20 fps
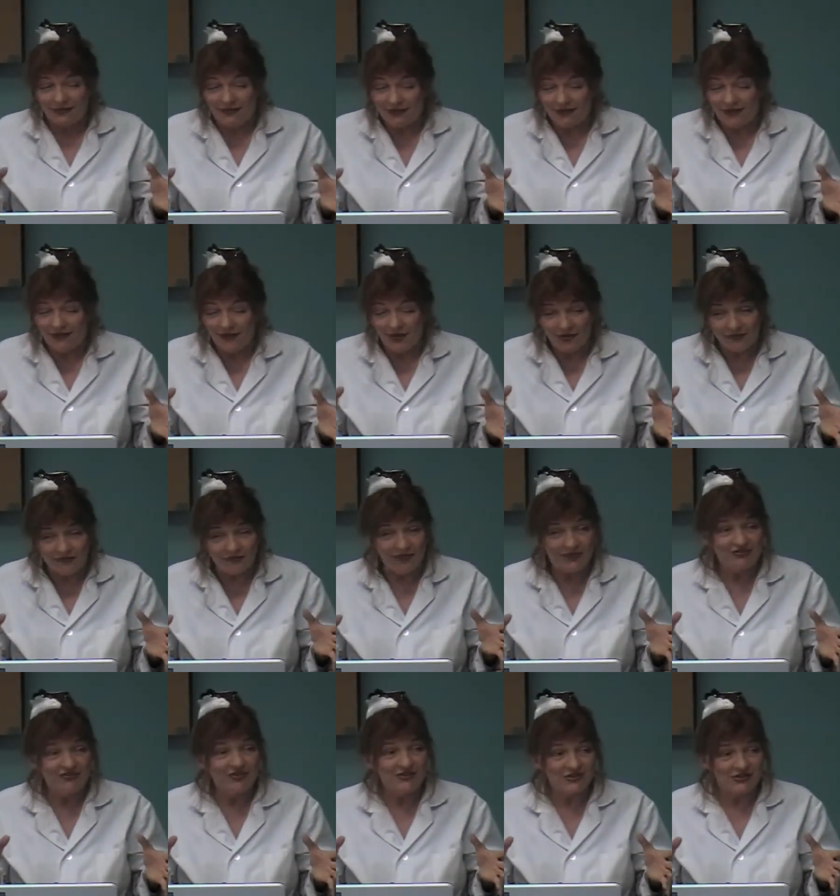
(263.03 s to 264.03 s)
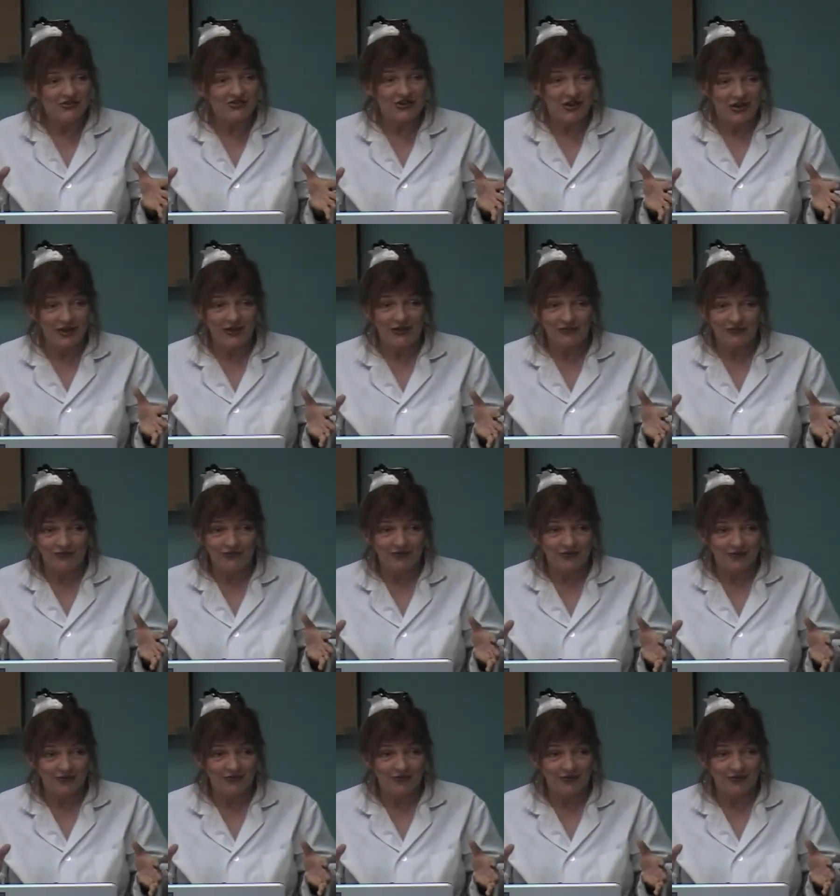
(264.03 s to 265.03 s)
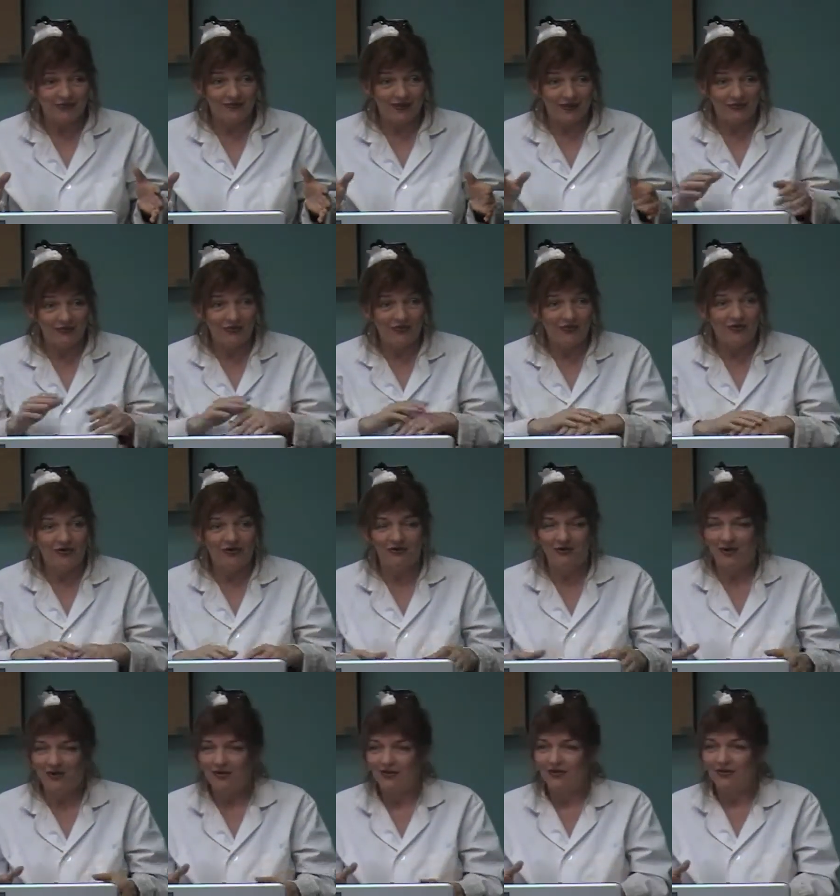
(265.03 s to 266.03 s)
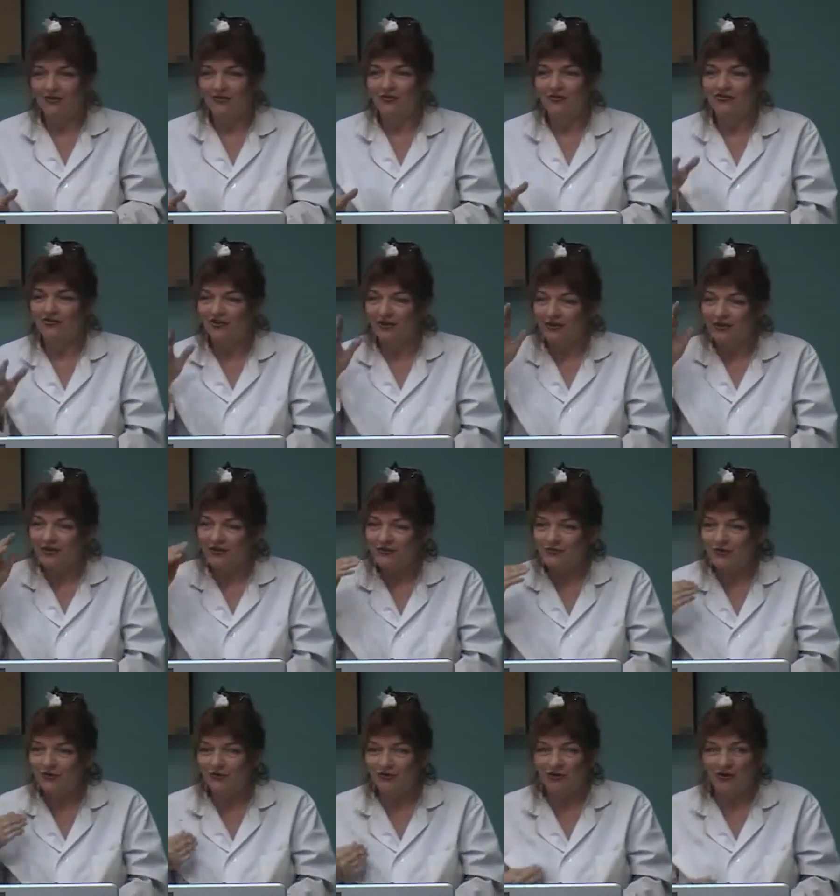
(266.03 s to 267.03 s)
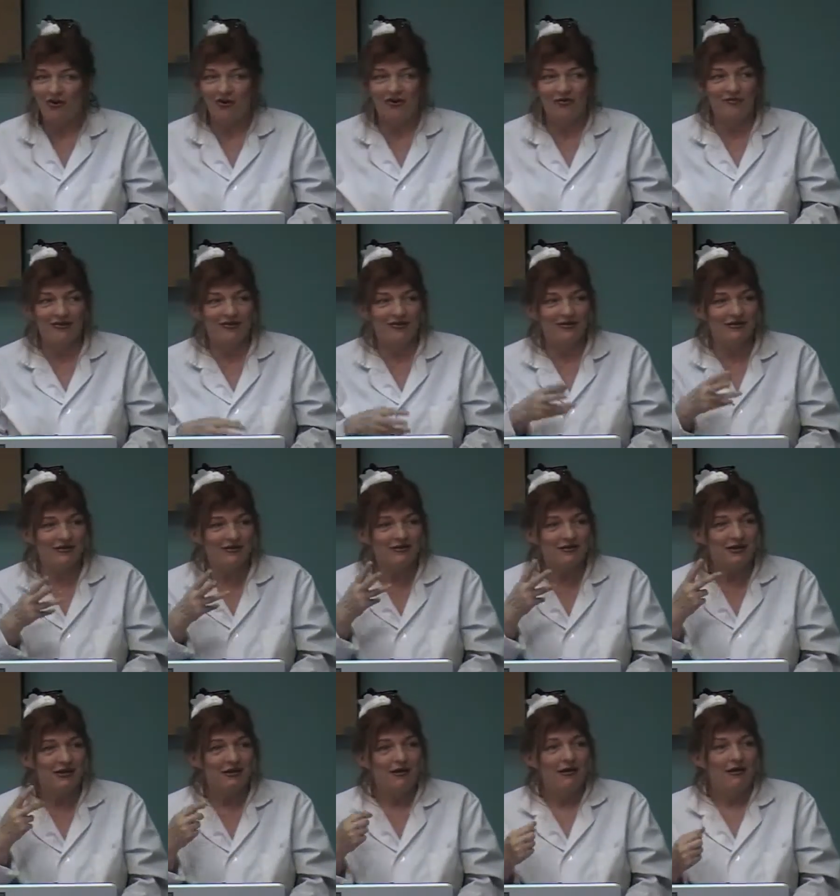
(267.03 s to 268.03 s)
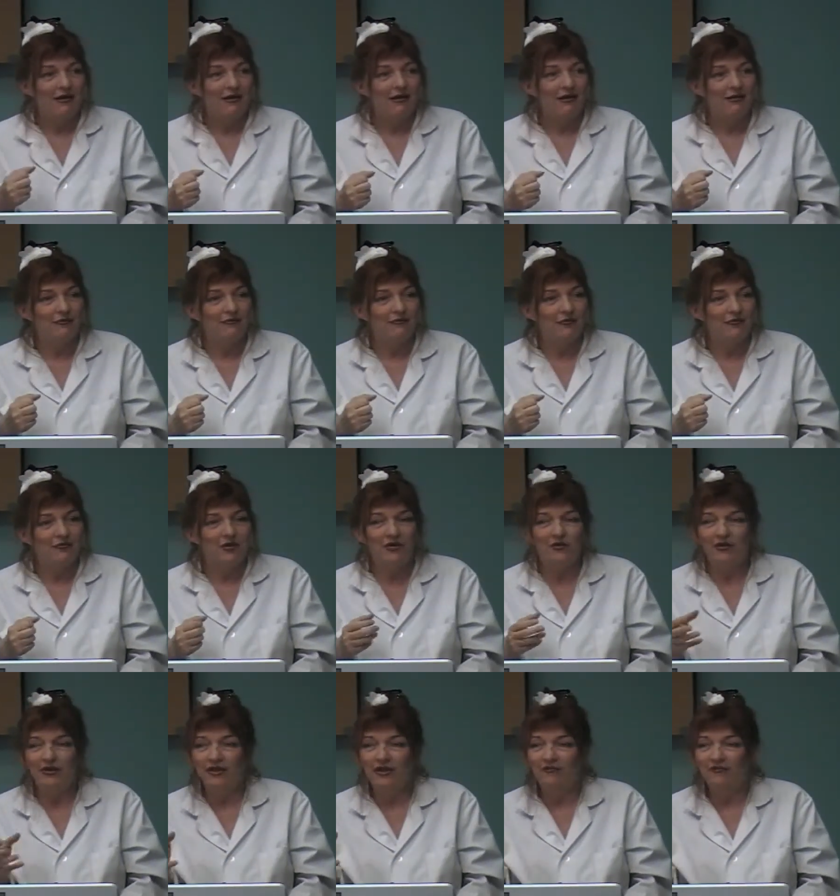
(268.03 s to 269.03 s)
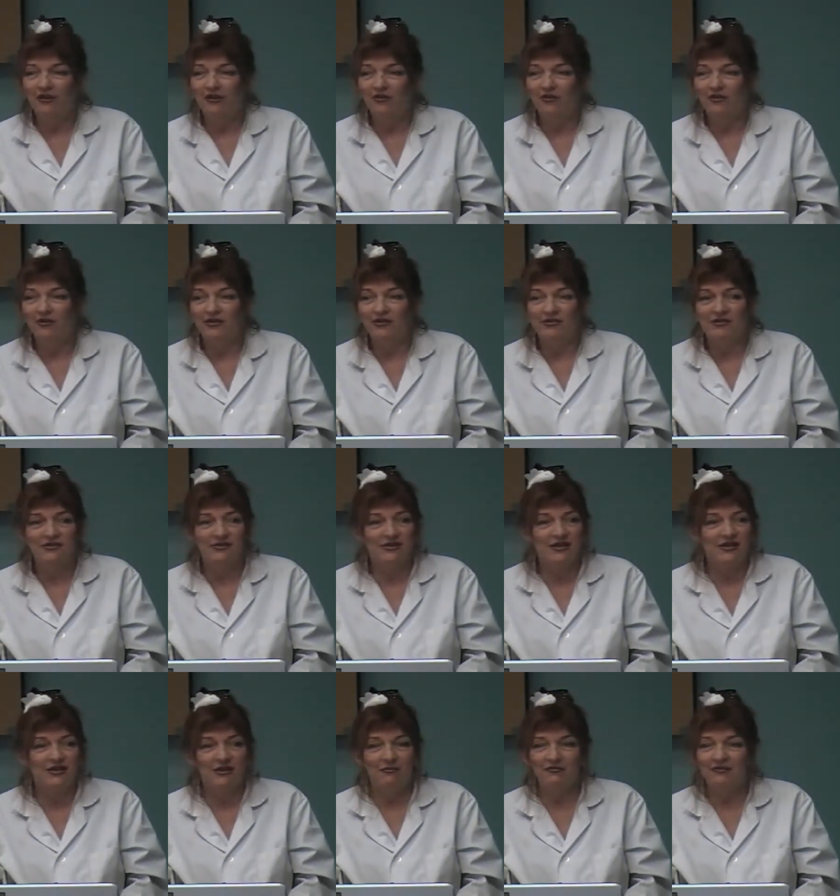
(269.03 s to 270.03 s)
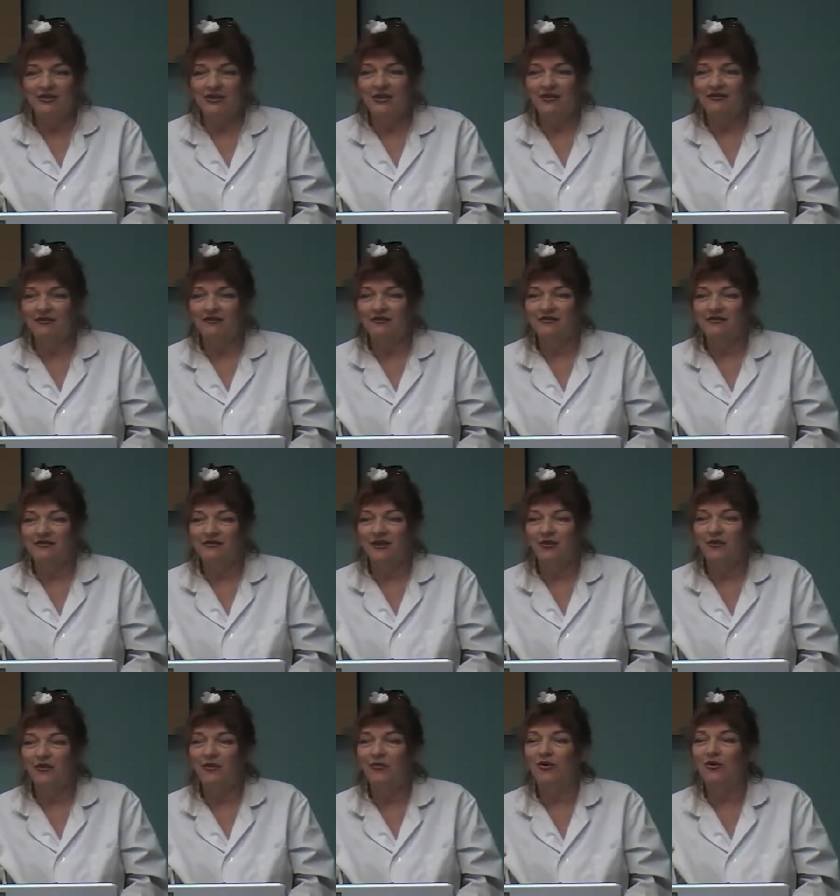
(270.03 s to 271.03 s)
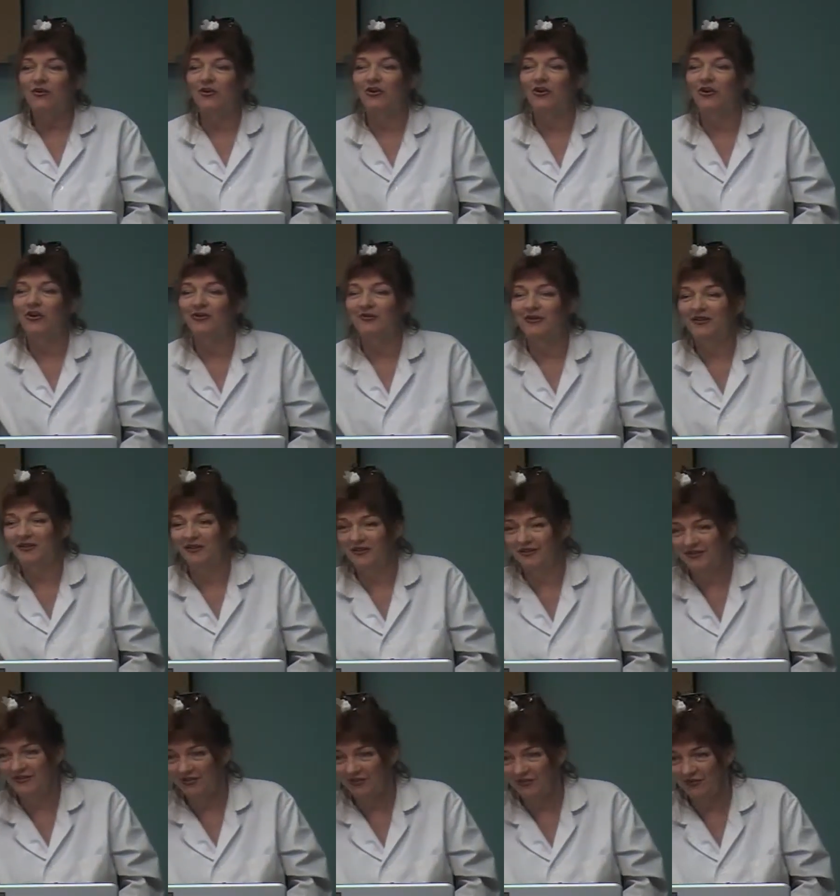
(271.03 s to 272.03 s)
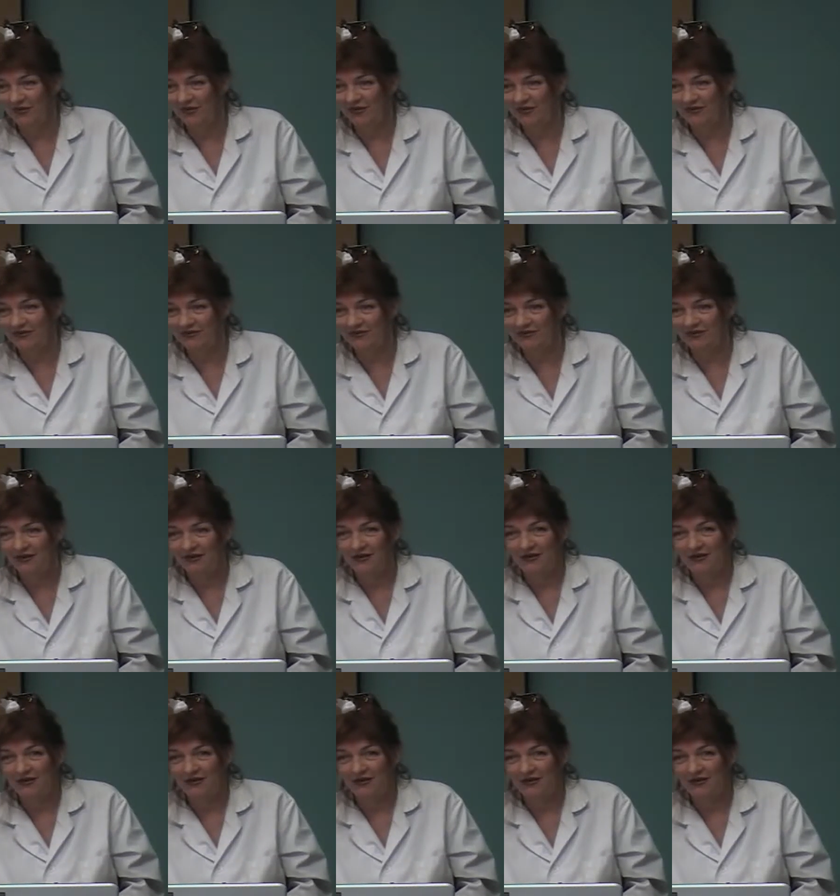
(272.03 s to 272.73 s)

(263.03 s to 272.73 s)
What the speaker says: not much has changed on that point. You know, the Chinese want to harmonize. Rarely have I gone in to see an MD and he'll say, we want to harmonize you with this